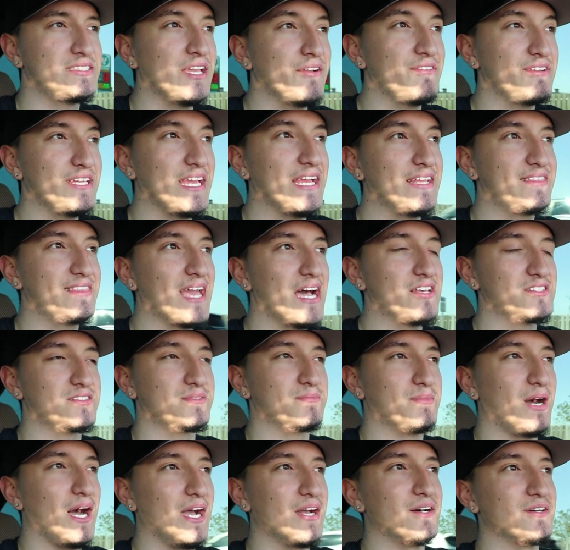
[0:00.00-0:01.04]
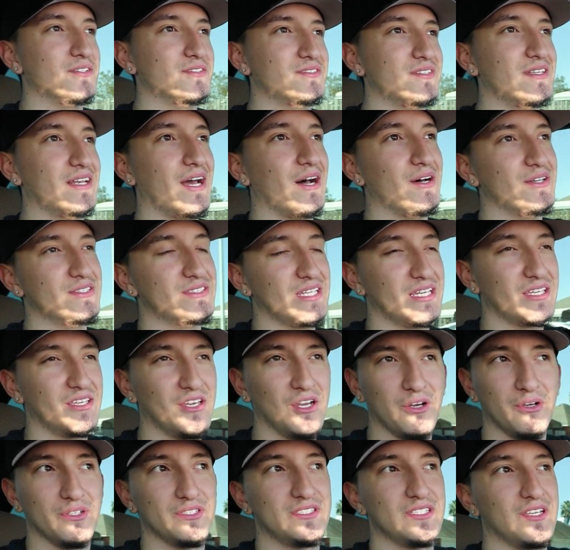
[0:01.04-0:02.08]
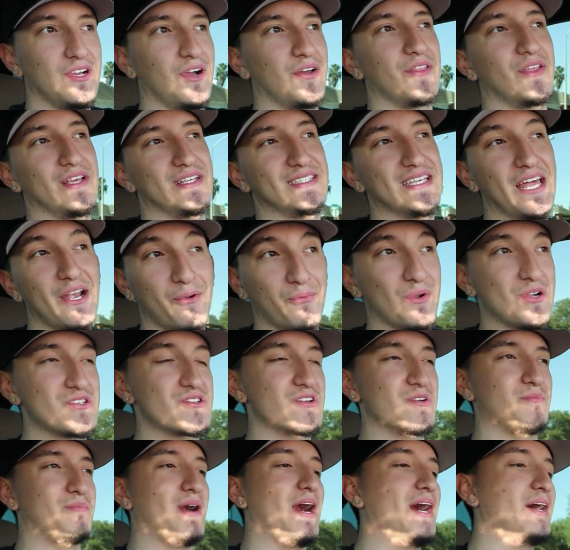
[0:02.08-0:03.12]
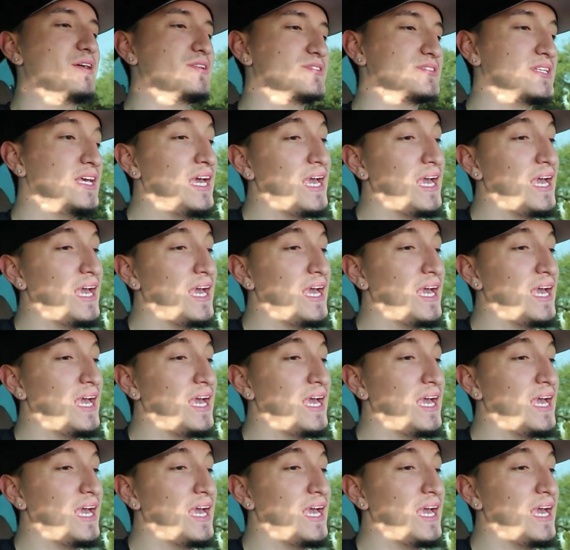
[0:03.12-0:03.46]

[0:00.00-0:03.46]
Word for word: seventy-eight thousand miles. And I was like, yo, is, it, is that original miles?